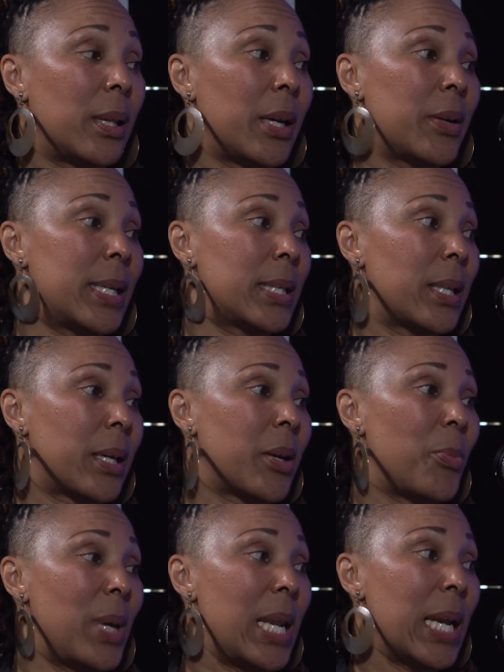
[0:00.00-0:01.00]
There is a
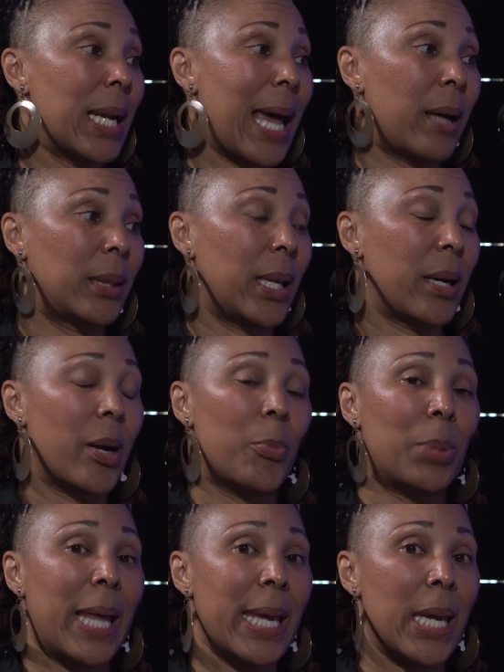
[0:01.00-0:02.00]
comedian out there. I'm
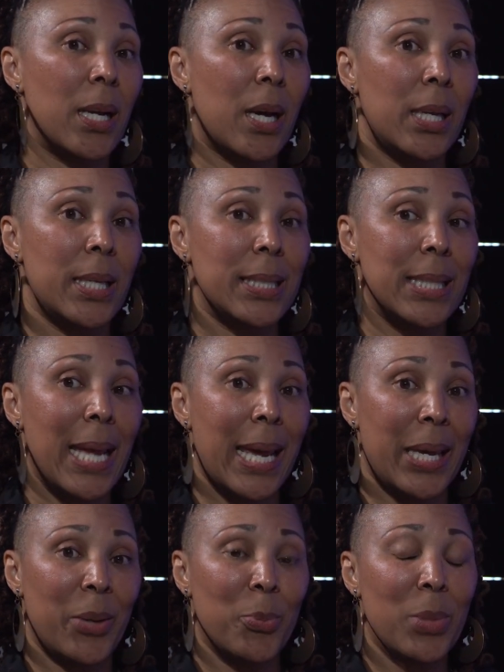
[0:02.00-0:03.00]
blanking on his
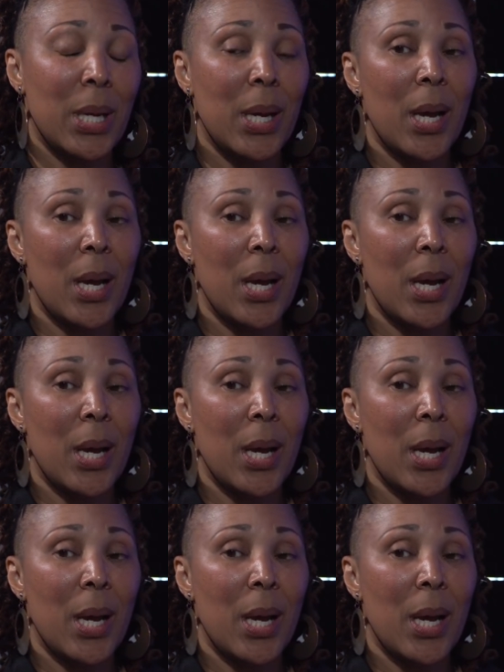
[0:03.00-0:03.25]
name,